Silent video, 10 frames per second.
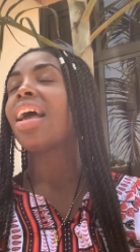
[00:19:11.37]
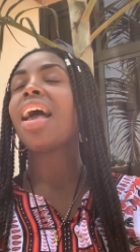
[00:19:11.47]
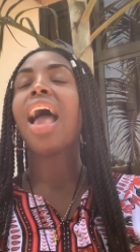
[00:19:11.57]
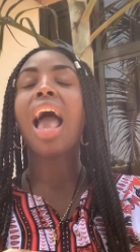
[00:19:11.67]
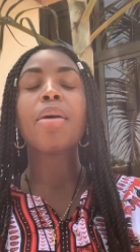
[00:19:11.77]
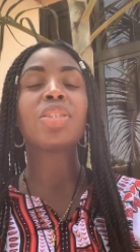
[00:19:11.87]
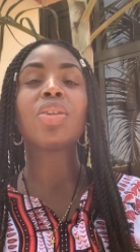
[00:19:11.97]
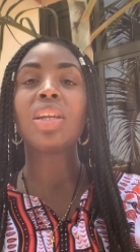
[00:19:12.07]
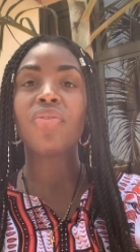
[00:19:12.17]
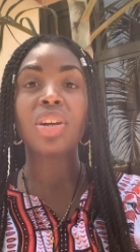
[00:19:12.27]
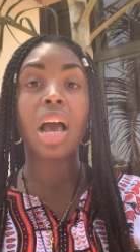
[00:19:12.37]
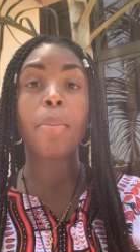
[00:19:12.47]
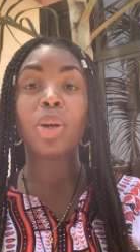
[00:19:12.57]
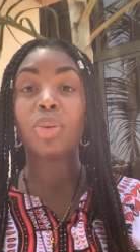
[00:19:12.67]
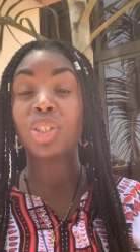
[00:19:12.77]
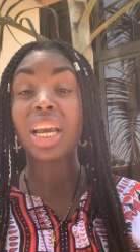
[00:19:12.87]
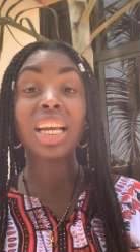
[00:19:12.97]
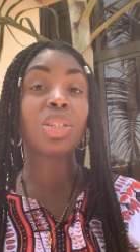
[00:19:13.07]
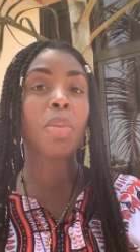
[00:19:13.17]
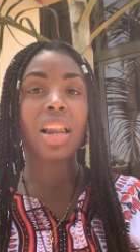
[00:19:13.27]
absolutely phenomenal,
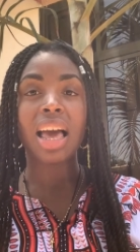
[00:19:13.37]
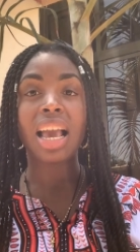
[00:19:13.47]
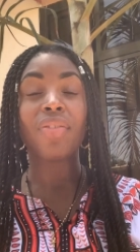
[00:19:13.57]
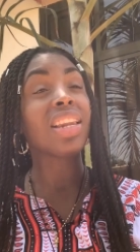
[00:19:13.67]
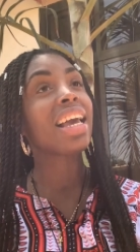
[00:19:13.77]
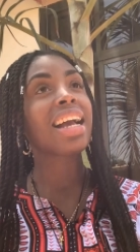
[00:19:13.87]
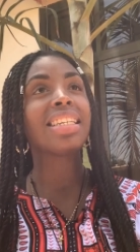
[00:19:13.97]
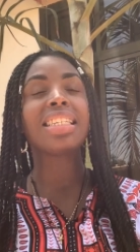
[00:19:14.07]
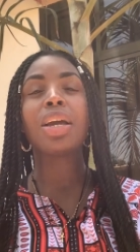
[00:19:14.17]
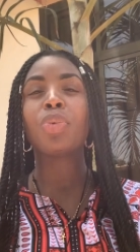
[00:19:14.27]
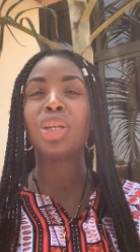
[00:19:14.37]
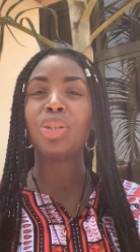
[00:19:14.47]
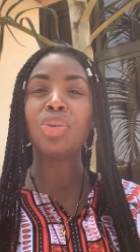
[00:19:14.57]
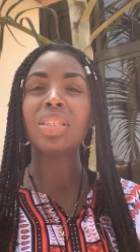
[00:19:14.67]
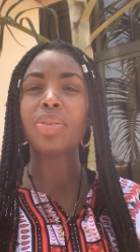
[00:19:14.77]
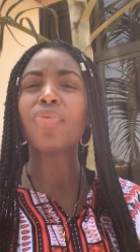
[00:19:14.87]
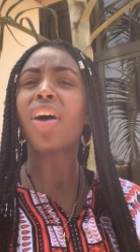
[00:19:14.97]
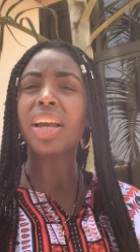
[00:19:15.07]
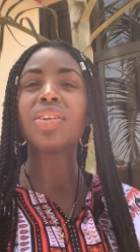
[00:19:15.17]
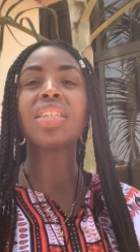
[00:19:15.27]
changed my life. And like I said, when you do some,
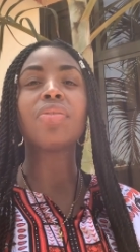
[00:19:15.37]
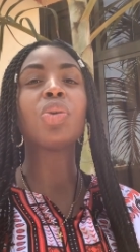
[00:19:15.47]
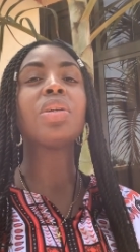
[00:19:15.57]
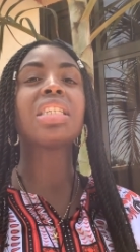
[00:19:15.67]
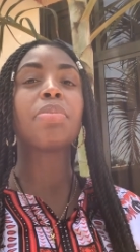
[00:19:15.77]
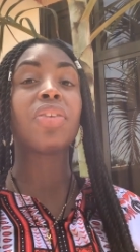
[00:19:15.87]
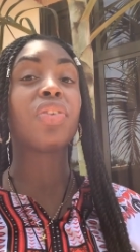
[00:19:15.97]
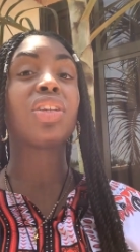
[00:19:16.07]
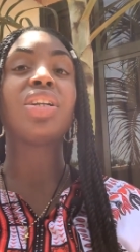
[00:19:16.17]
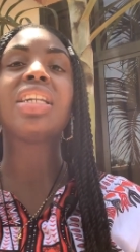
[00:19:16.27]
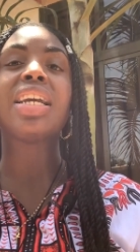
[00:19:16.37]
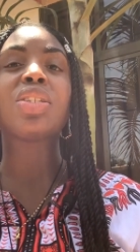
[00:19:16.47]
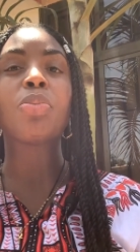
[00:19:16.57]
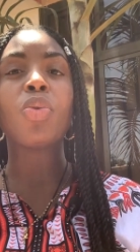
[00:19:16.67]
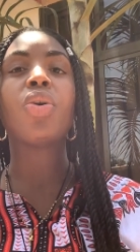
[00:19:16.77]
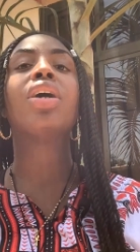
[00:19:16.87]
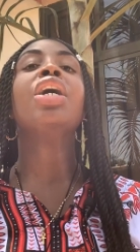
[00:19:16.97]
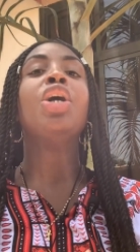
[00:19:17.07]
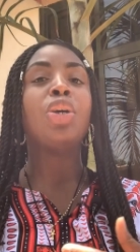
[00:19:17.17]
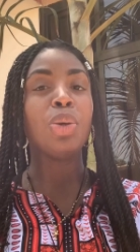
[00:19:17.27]
find yourself doing something for 30 days or more,
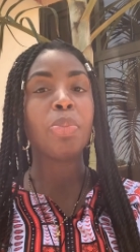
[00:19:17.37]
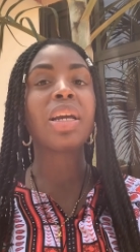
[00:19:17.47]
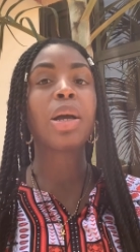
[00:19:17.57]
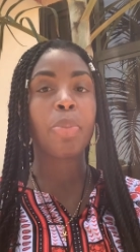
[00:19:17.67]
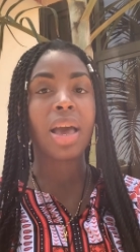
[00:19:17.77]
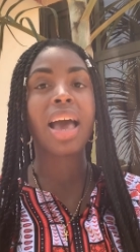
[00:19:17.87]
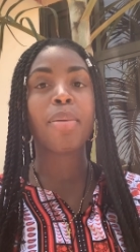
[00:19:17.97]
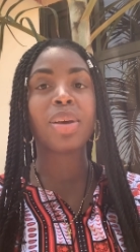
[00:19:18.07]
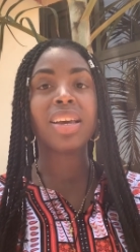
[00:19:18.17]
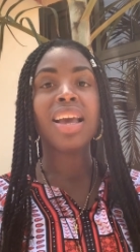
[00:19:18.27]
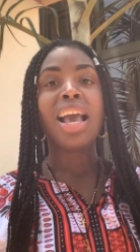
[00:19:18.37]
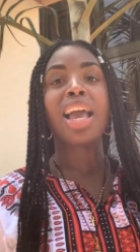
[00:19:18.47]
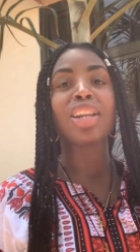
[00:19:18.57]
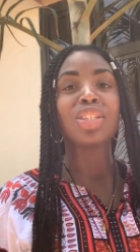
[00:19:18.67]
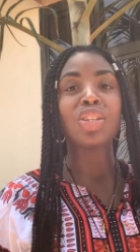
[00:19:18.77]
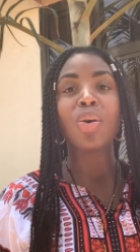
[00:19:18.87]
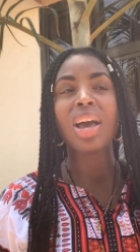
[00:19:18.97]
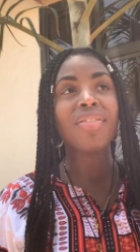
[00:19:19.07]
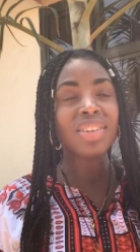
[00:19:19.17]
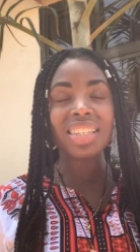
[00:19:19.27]
you pick up a habit. And so
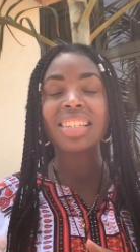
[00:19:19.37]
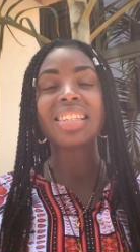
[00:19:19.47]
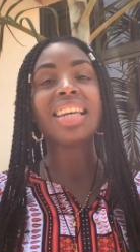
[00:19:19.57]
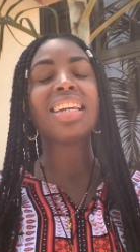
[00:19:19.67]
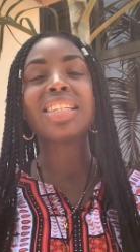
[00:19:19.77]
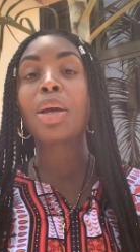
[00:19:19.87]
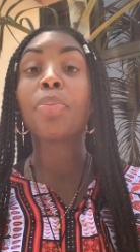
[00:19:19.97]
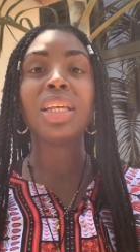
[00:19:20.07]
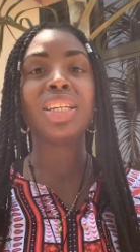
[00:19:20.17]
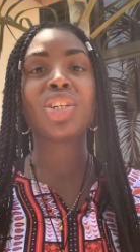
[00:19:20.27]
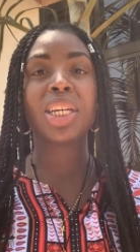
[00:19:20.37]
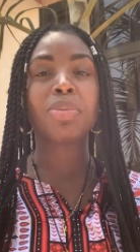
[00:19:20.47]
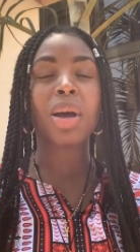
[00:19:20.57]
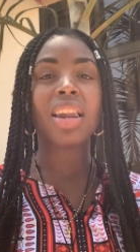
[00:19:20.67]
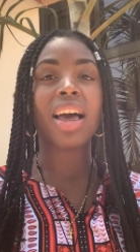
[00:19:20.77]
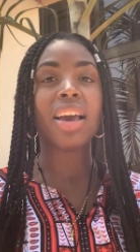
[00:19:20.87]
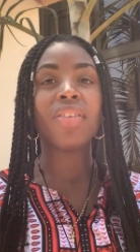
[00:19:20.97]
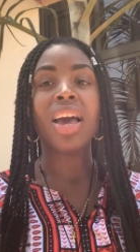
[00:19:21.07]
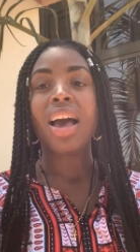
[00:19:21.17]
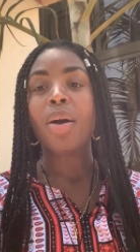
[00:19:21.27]
ever since then, it's completely changed my life.
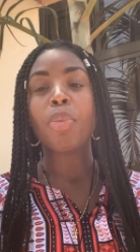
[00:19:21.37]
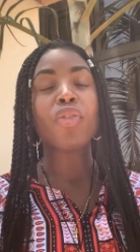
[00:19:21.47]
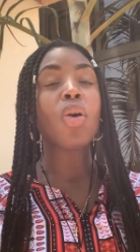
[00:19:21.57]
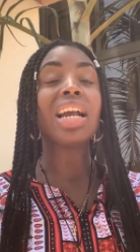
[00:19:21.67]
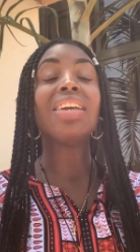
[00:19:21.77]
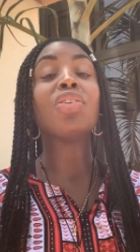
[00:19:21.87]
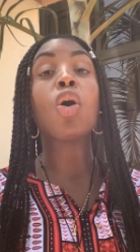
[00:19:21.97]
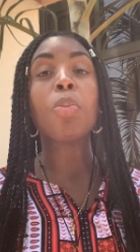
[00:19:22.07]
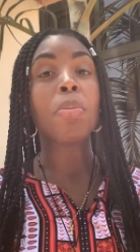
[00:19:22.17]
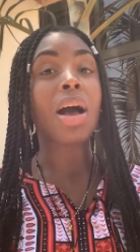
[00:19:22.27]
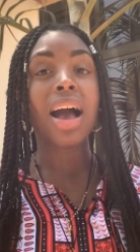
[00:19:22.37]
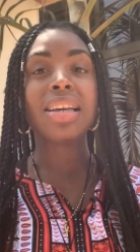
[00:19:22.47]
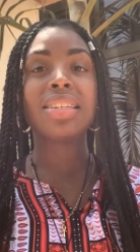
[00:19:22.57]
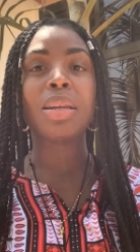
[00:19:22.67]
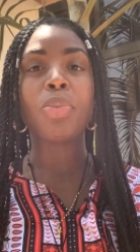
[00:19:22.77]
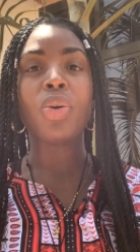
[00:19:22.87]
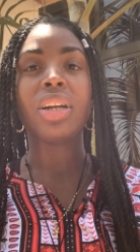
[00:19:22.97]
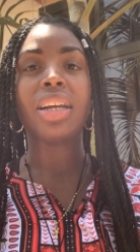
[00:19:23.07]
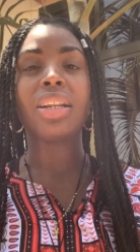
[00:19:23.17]
Before I even open my eyes in the morning,